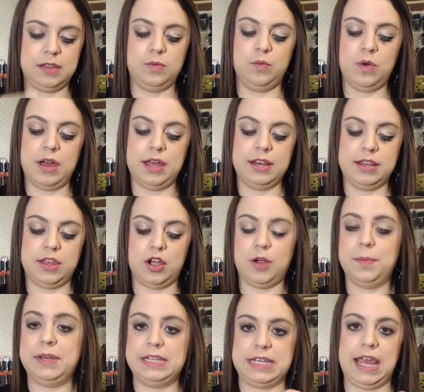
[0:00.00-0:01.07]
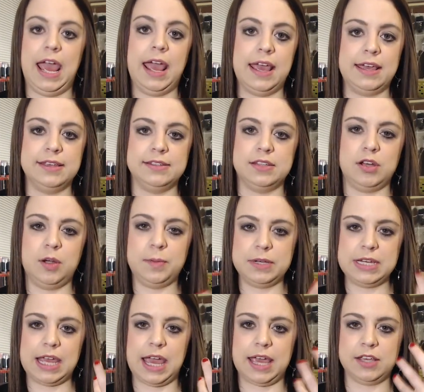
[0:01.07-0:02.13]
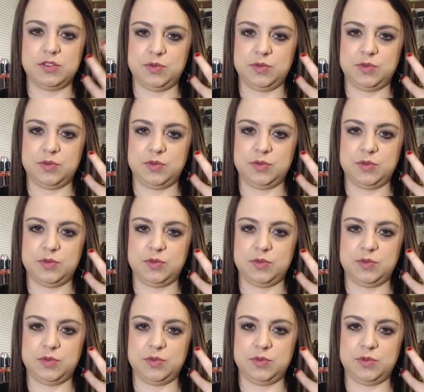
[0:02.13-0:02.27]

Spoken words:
than what the Urban Decay is. The Urban Decay